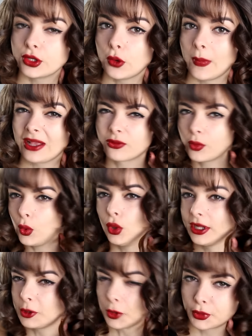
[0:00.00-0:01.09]
to make them all
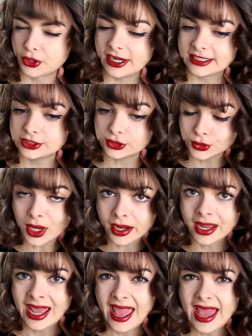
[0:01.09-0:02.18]
incorporate into
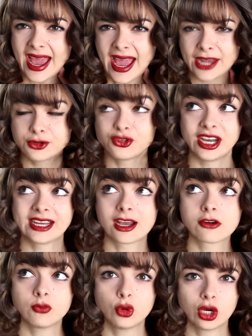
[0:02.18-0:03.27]
one and create
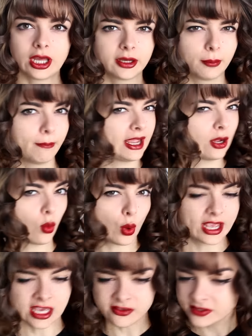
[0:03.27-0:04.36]
kind of more like big
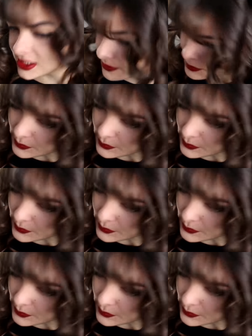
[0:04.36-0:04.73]
waves.